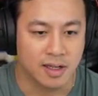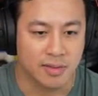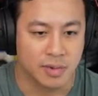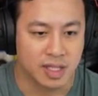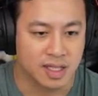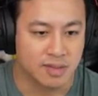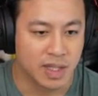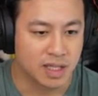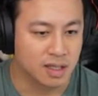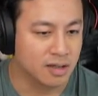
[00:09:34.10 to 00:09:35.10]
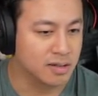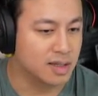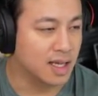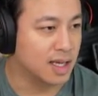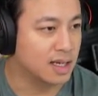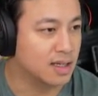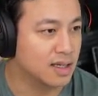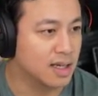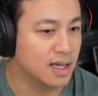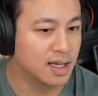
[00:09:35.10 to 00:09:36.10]
we can make a note that
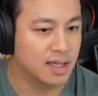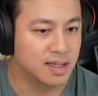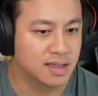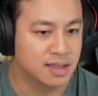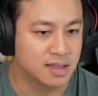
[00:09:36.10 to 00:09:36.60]
has,